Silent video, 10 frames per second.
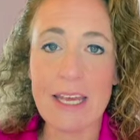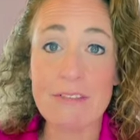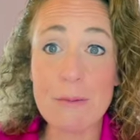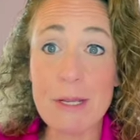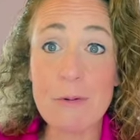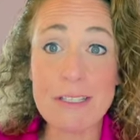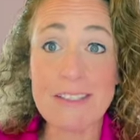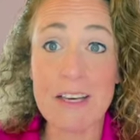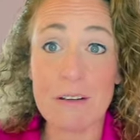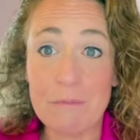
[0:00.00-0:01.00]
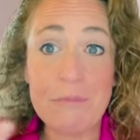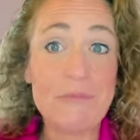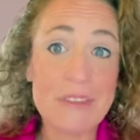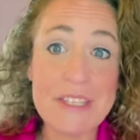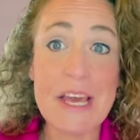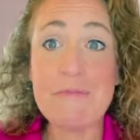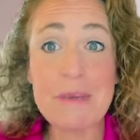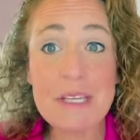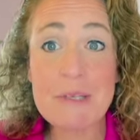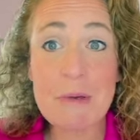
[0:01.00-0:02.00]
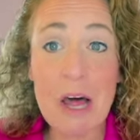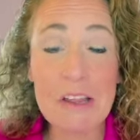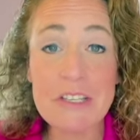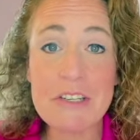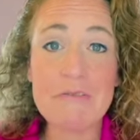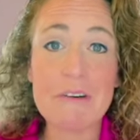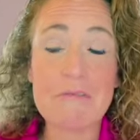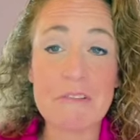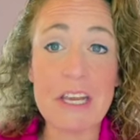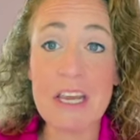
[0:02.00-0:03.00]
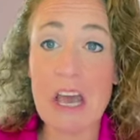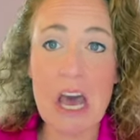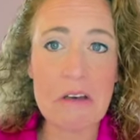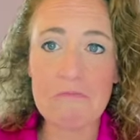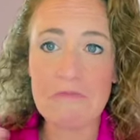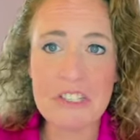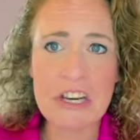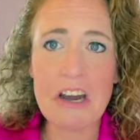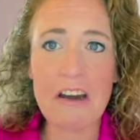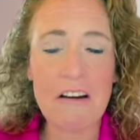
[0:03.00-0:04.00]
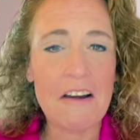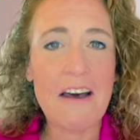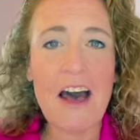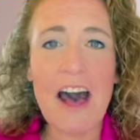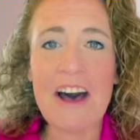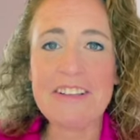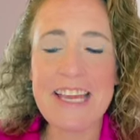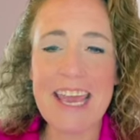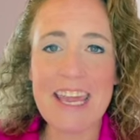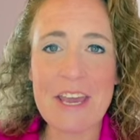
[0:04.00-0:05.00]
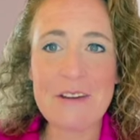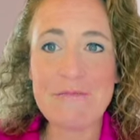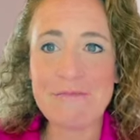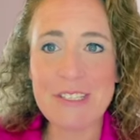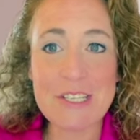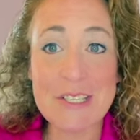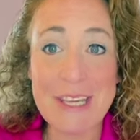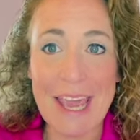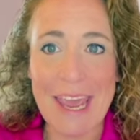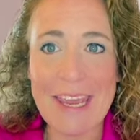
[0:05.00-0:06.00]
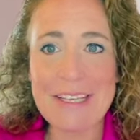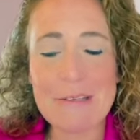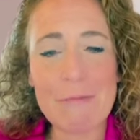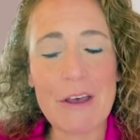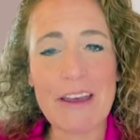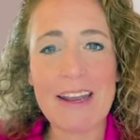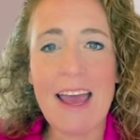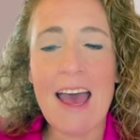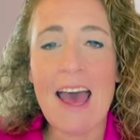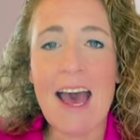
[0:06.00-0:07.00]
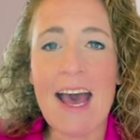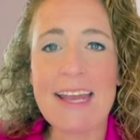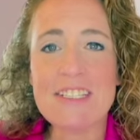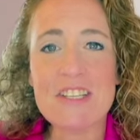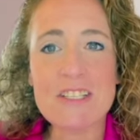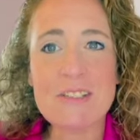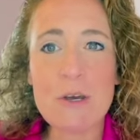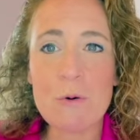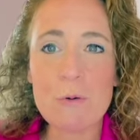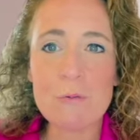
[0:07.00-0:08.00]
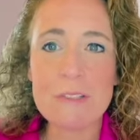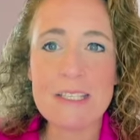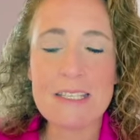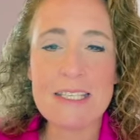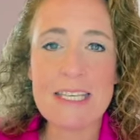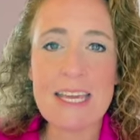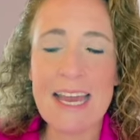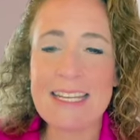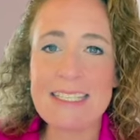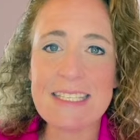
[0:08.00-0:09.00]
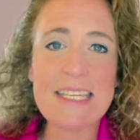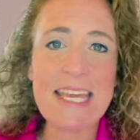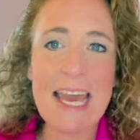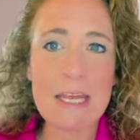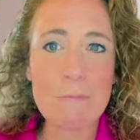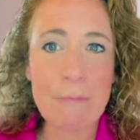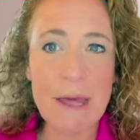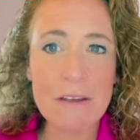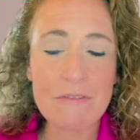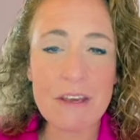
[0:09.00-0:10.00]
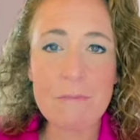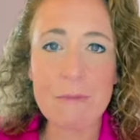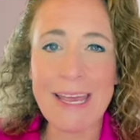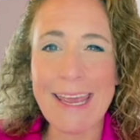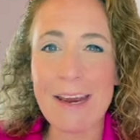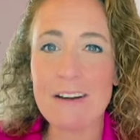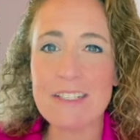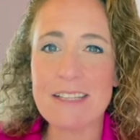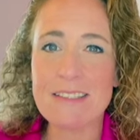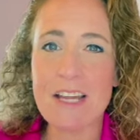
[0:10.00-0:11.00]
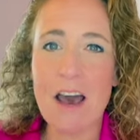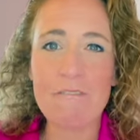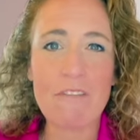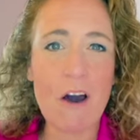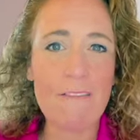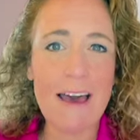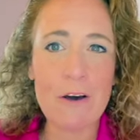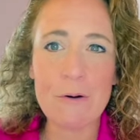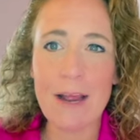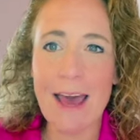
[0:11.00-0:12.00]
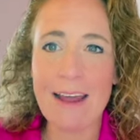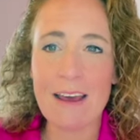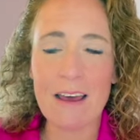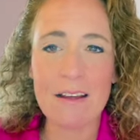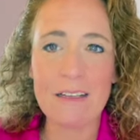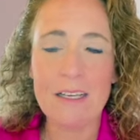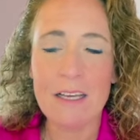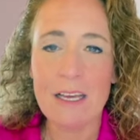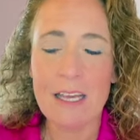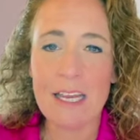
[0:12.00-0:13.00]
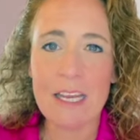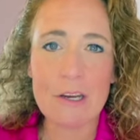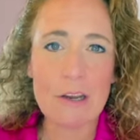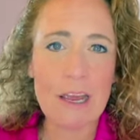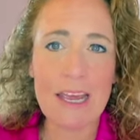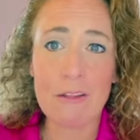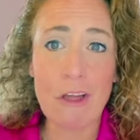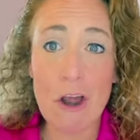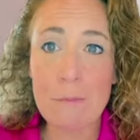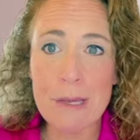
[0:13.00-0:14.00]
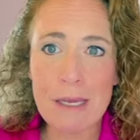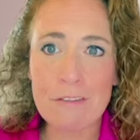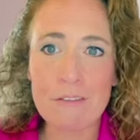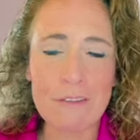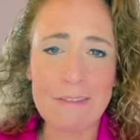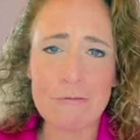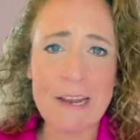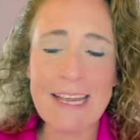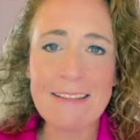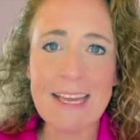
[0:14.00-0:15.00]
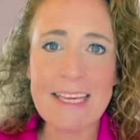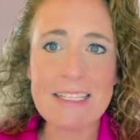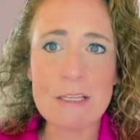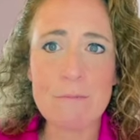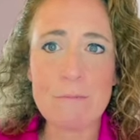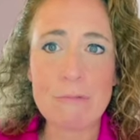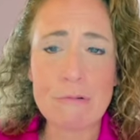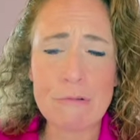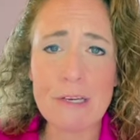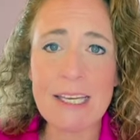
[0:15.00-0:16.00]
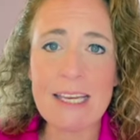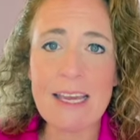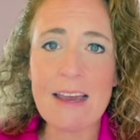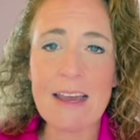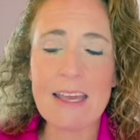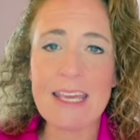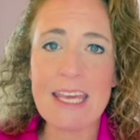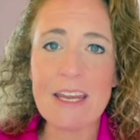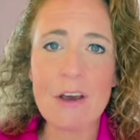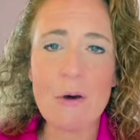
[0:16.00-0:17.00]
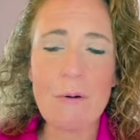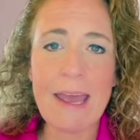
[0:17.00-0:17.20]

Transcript: If somebody wants to send me some collagen for free, sure, I'll take it just in case, but I just didn't see any benefit. My hair does not fall out at an alarming rate like it did pre-keto.